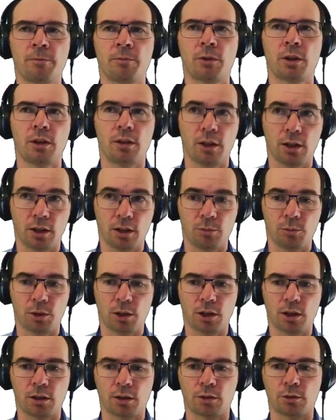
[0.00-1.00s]
And they can be
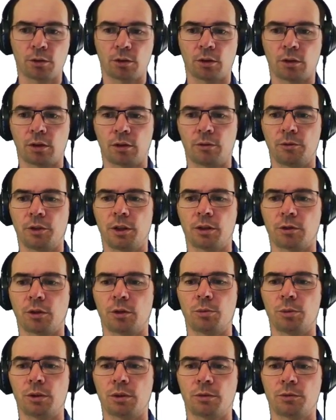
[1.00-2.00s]
categorical
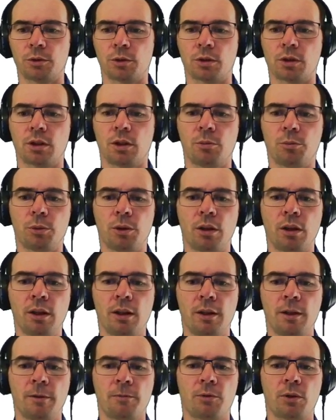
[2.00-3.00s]
variables, for example,
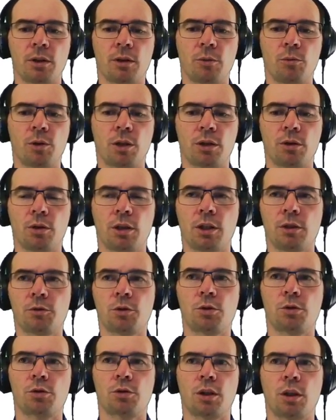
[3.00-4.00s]
where you have
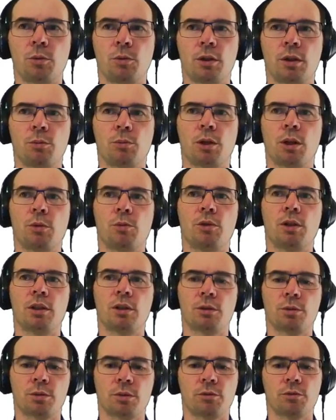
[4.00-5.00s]
to try one by one,
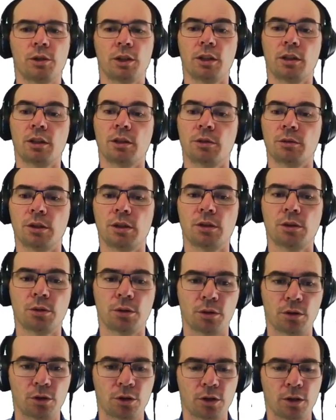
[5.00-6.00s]
sort of like a grid
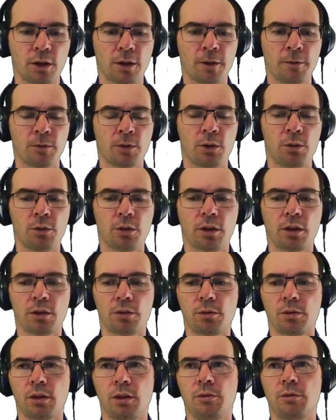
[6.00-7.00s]
search. Or they
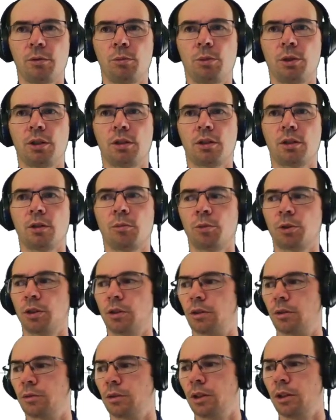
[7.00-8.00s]
could even be
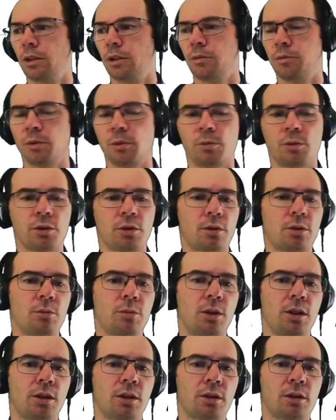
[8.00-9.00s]
assumptions, right? If we want to
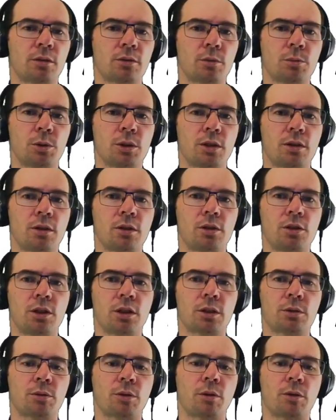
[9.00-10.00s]
make a robustness
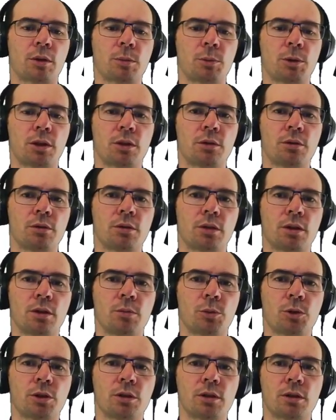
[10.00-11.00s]
check with respect to
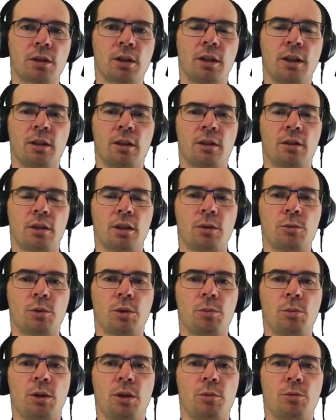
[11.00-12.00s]
assumptions, then we
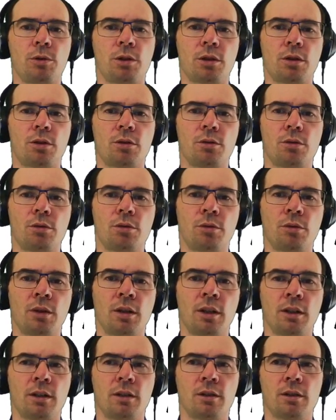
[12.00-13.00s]
may want to do,
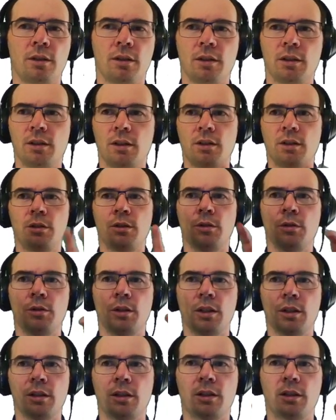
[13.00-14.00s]

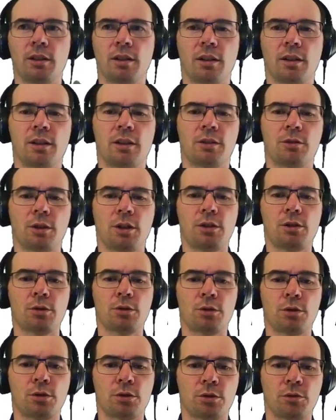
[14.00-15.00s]
a grid
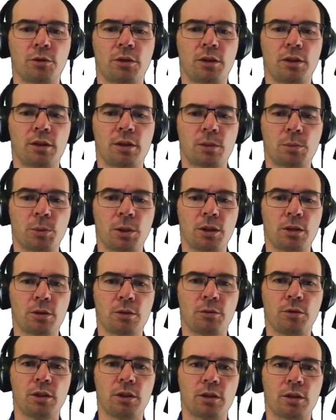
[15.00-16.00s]
search over the space
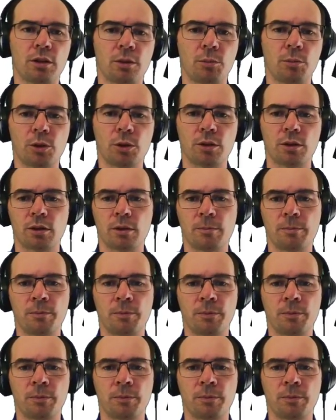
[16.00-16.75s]
of the assumptions.